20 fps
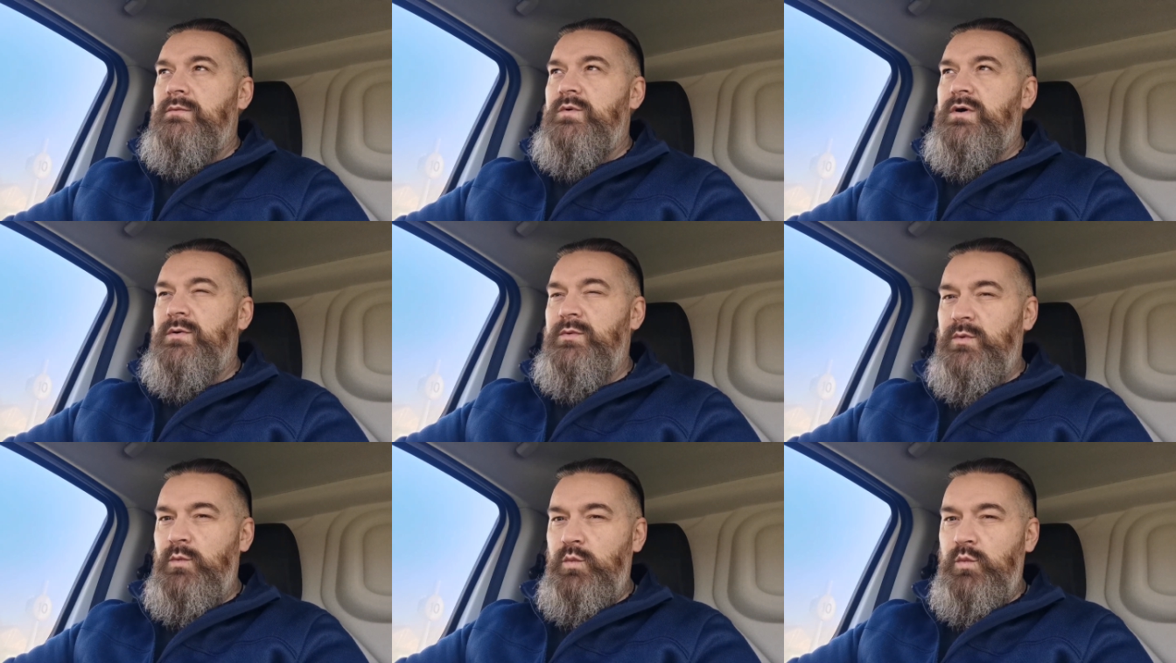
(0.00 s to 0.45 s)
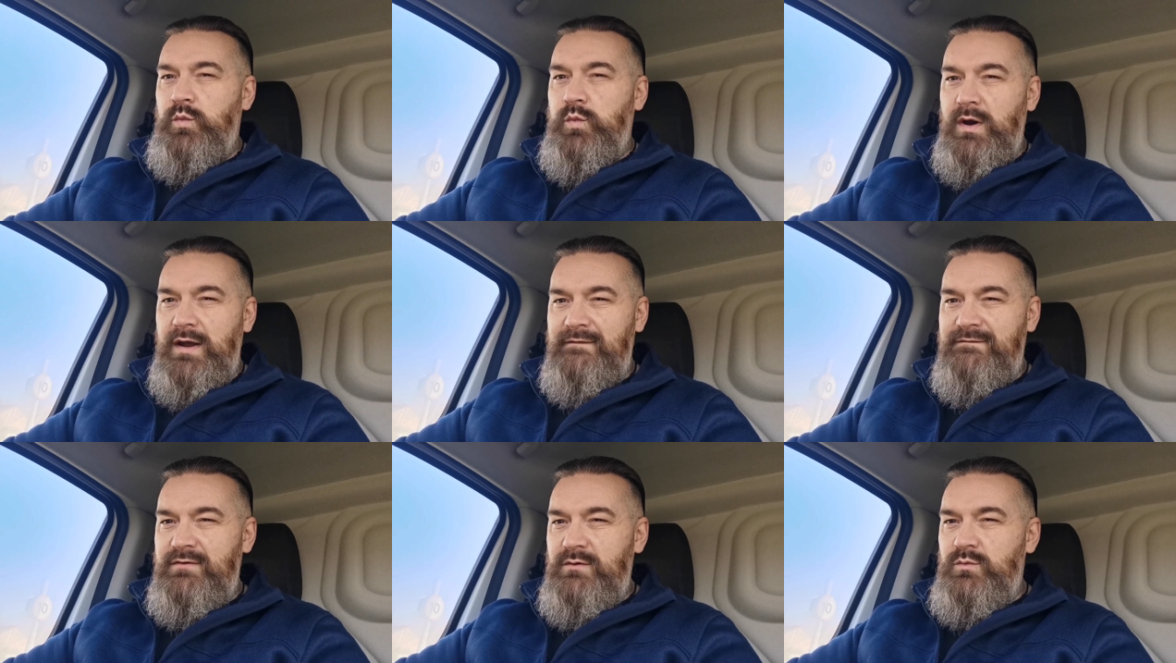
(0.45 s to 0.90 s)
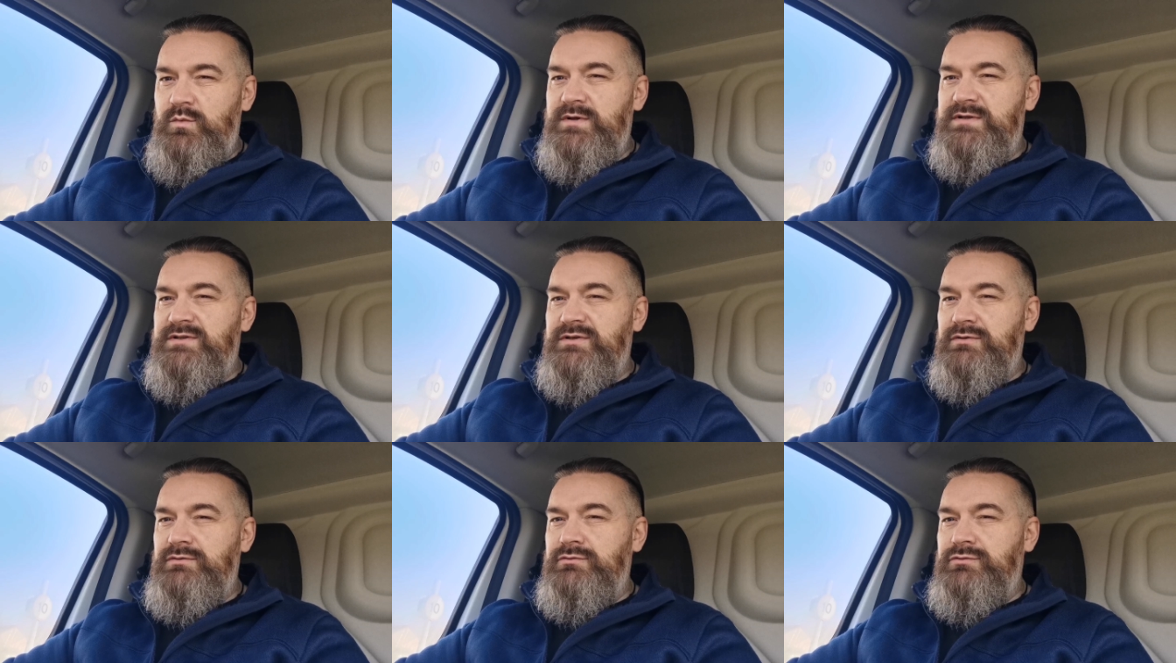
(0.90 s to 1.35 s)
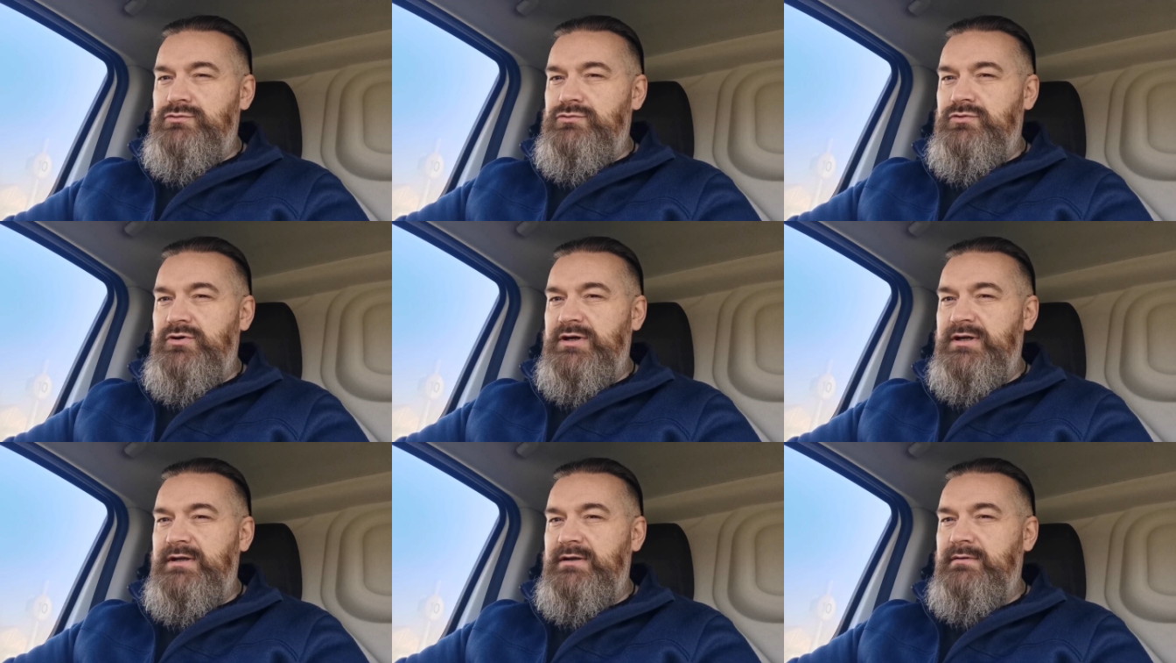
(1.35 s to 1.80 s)
While the weather wasn't
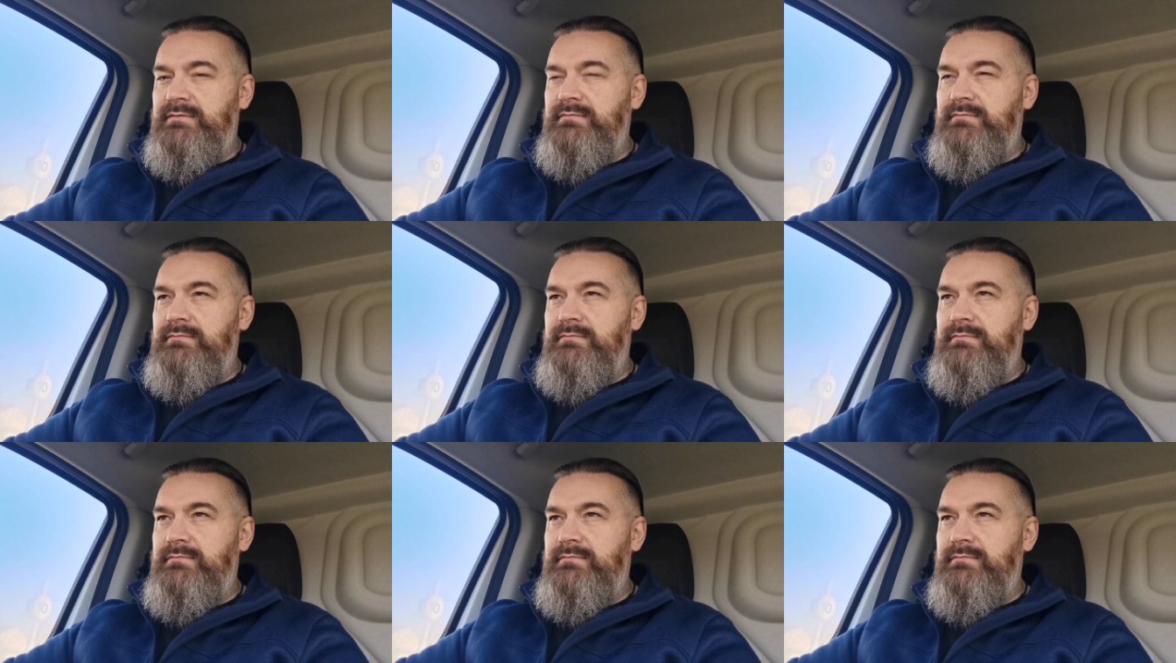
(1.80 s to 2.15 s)
great